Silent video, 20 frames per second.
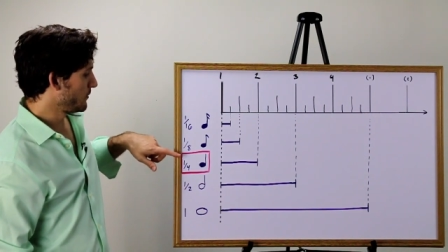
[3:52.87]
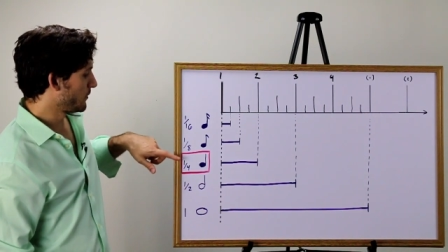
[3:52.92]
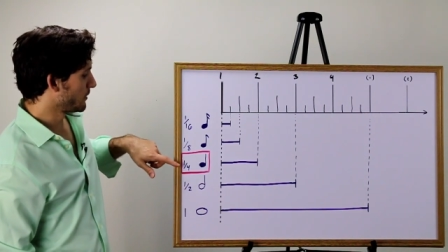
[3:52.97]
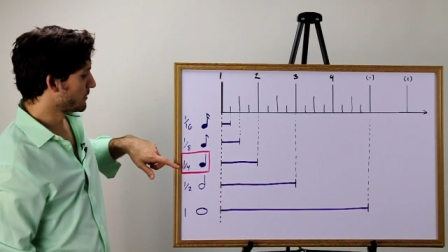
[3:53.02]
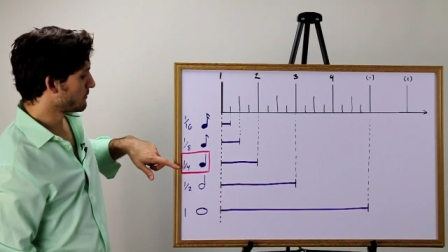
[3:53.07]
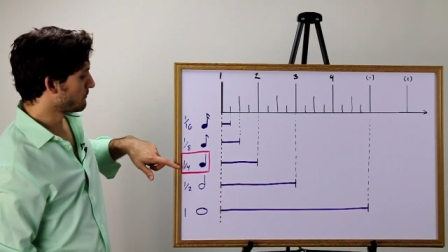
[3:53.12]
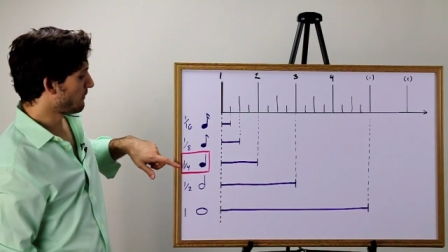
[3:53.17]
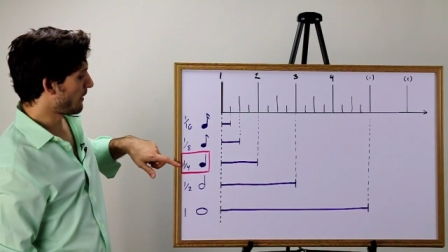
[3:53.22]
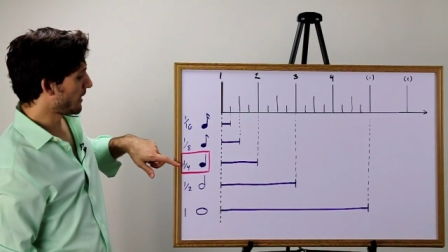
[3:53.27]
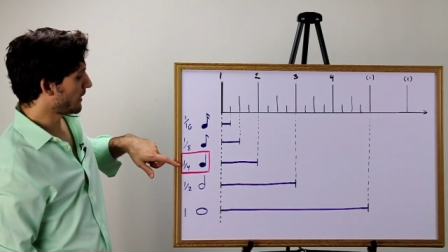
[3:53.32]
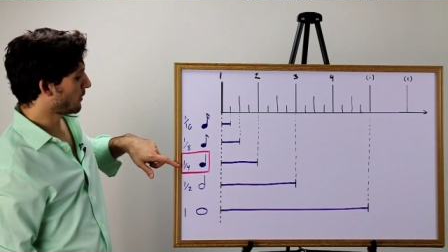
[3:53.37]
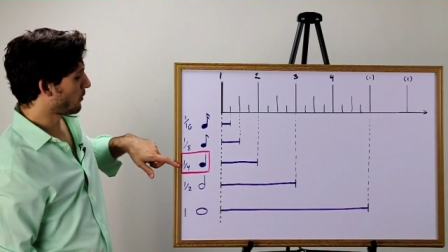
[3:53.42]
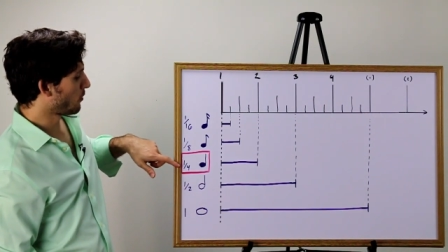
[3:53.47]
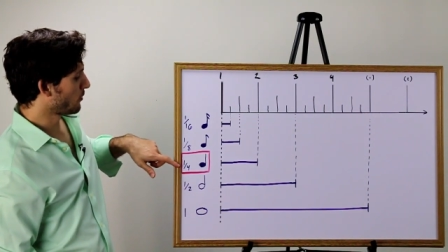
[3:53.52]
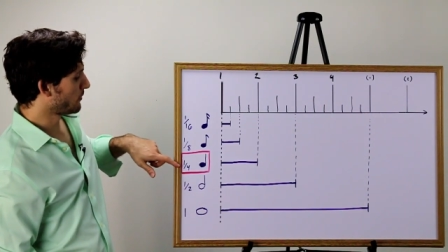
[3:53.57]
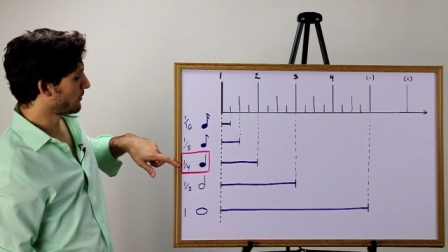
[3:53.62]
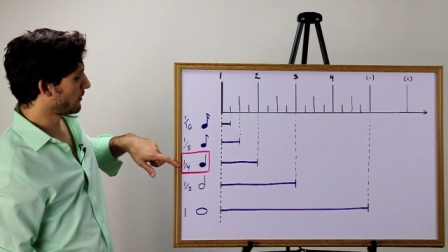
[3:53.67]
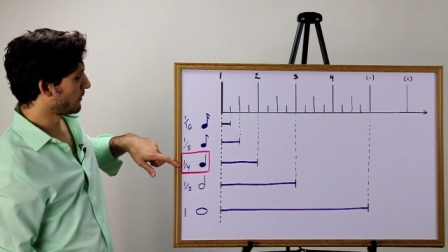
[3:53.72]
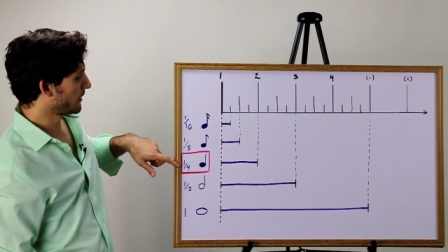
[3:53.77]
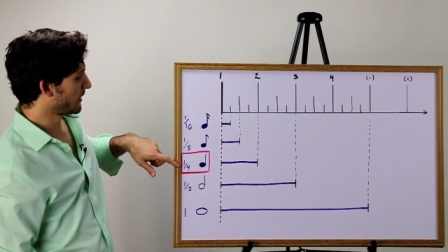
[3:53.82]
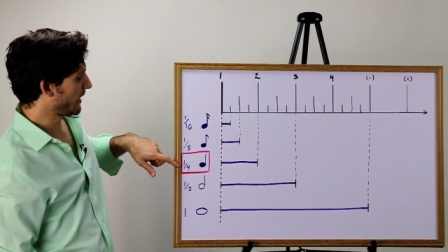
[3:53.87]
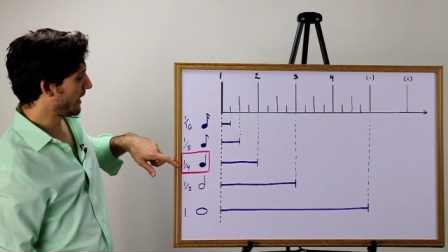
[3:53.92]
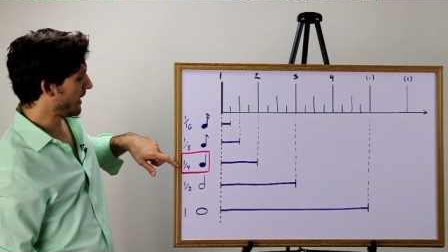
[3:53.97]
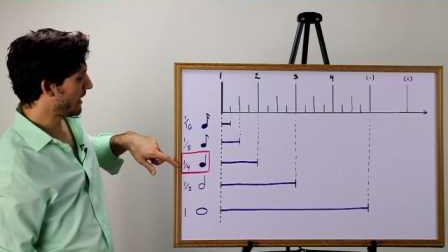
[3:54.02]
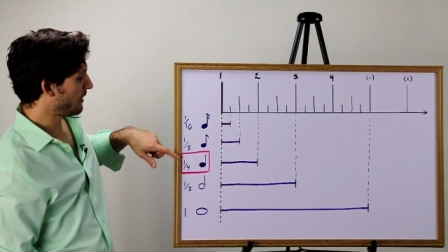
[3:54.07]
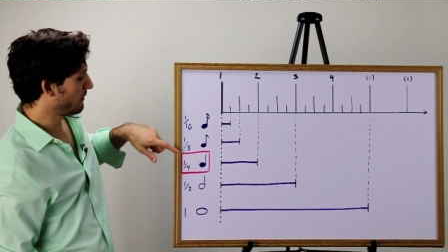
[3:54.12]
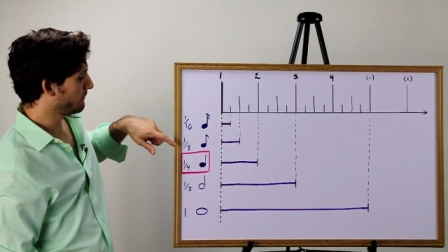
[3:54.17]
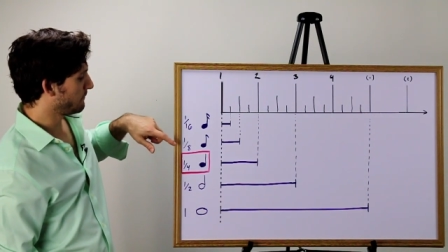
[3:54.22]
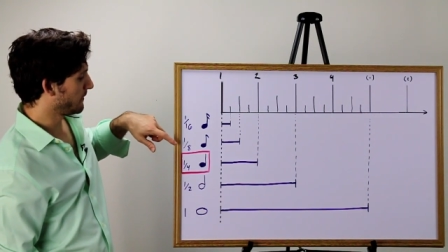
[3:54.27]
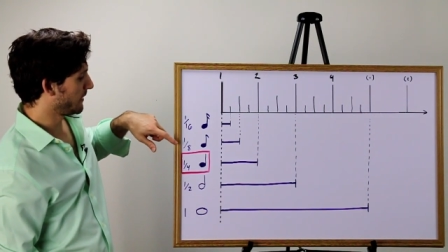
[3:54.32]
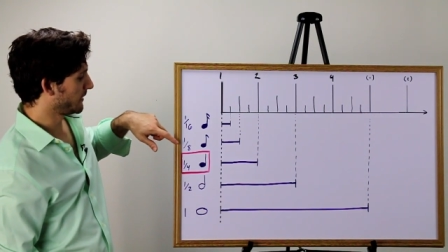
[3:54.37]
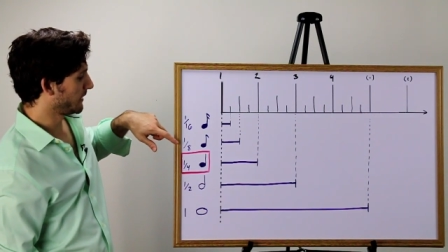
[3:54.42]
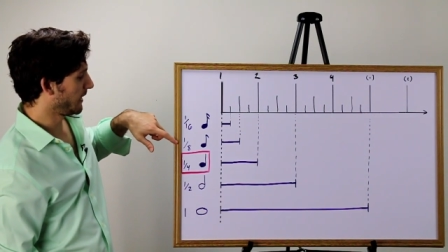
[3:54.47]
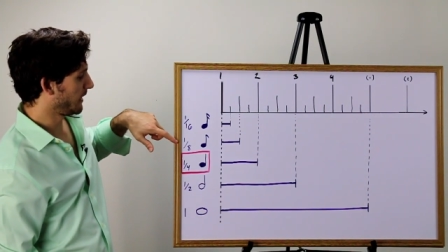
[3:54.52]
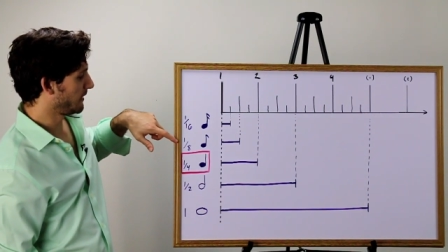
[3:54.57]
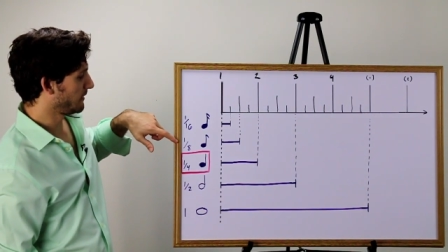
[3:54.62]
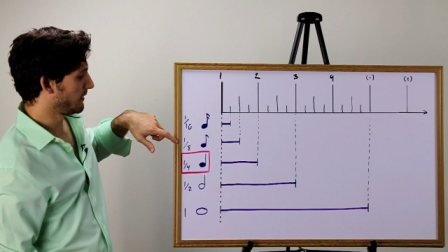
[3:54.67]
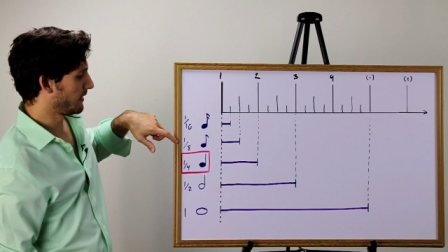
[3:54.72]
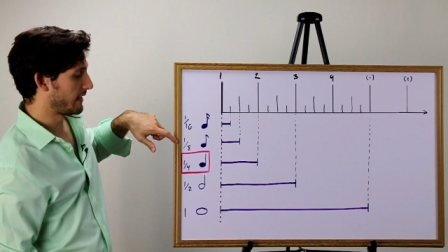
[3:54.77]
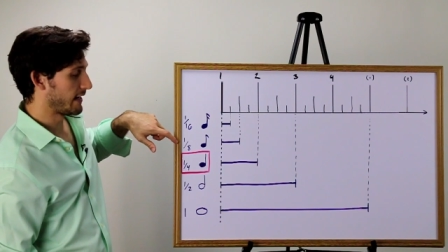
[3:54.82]
You could divide a quarter note in half and
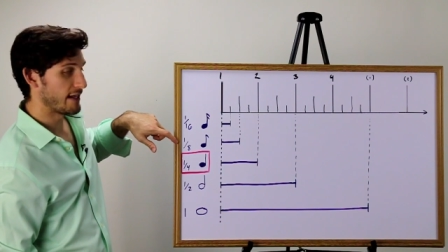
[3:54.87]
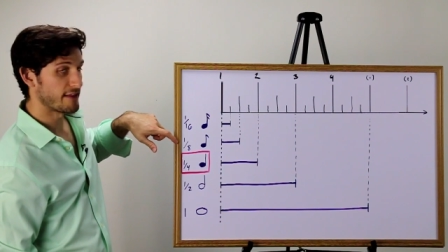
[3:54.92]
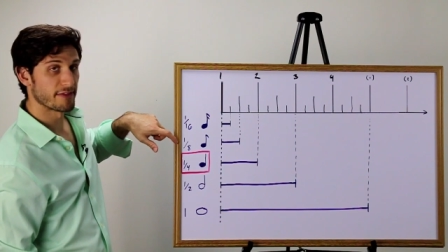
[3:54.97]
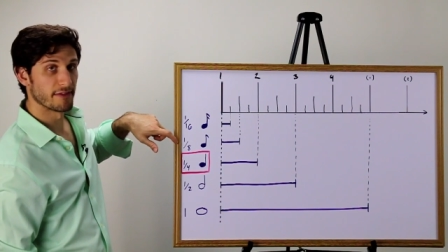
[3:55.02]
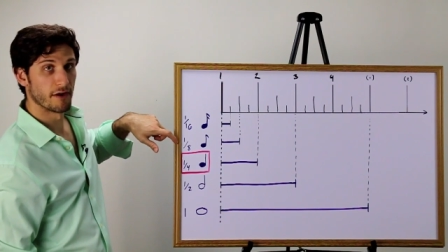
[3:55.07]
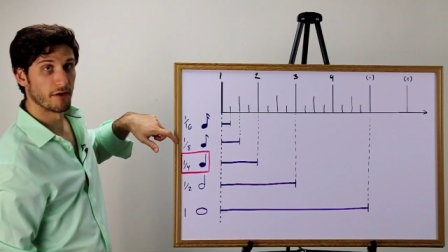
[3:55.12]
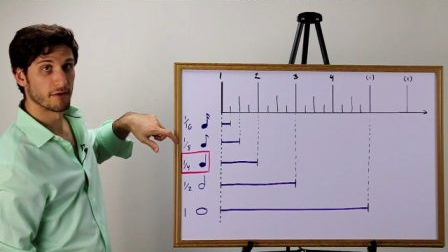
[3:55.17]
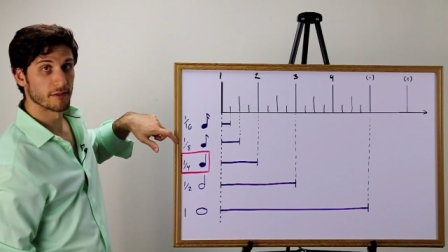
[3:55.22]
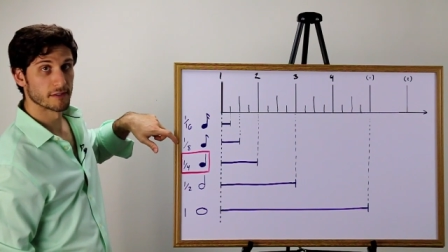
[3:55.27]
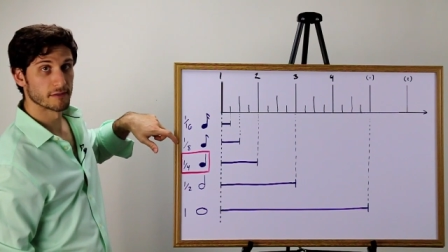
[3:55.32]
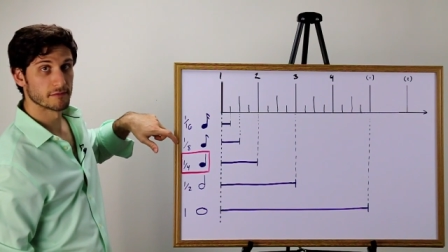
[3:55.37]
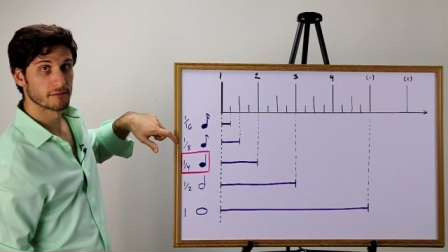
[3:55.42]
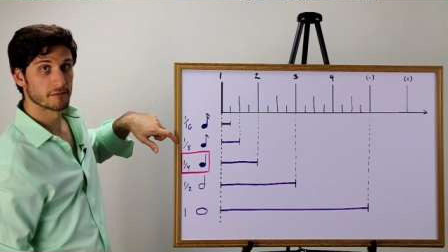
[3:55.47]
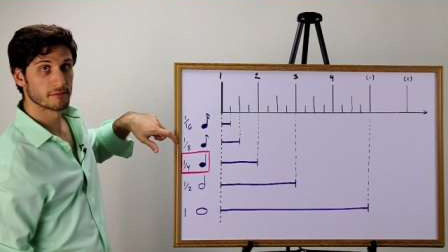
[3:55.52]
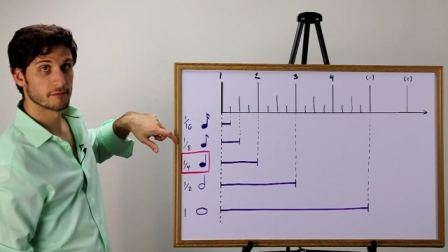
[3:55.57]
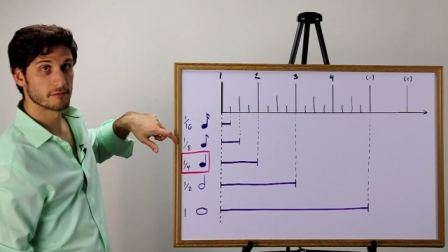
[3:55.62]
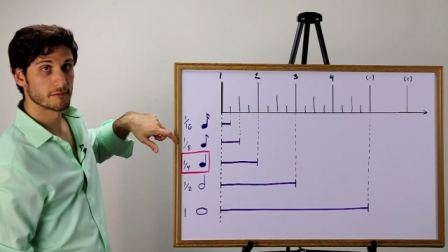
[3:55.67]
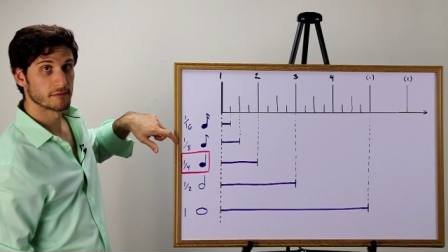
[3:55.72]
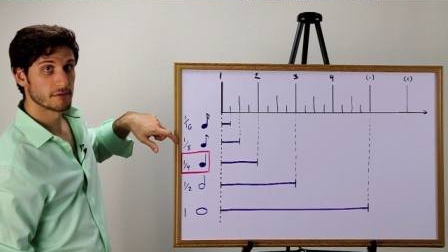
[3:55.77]
get an 1/8 note,